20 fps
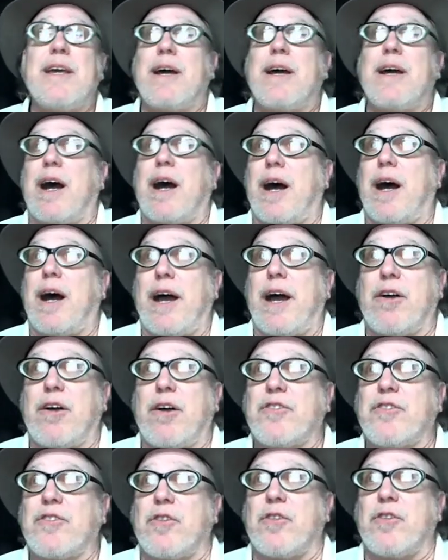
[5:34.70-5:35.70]
I
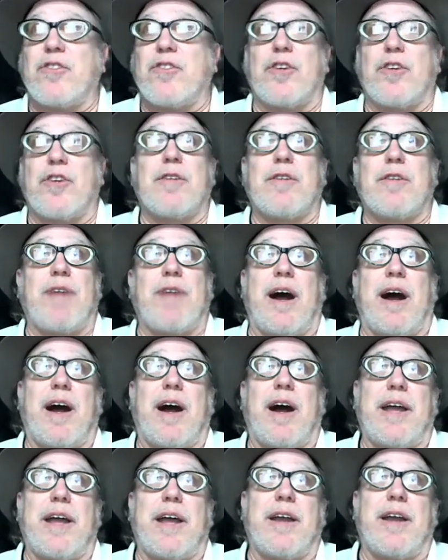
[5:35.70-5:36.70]
also serve
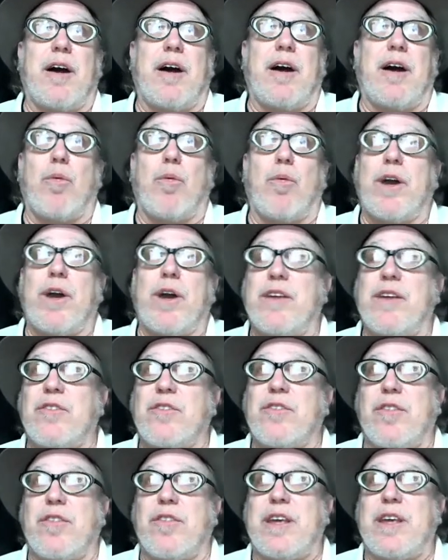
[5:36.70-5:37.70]
on what
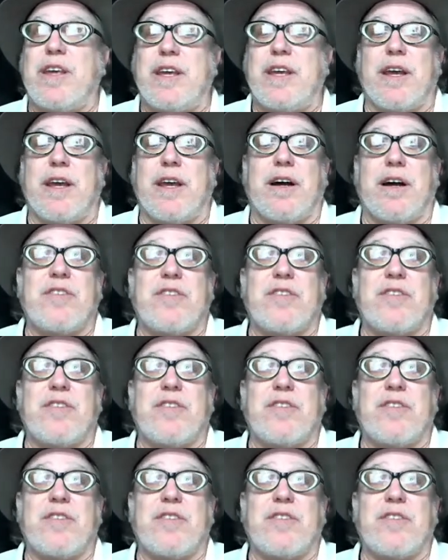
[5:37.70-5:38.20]
is the